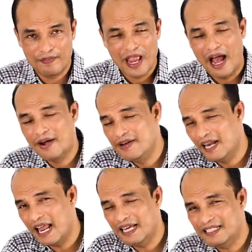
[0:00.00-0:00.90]
I
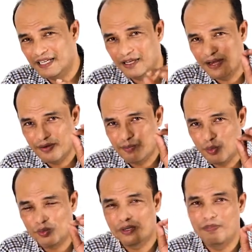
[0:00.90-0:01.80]
realized that an
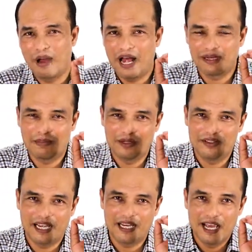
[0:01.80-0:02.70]
important part about that,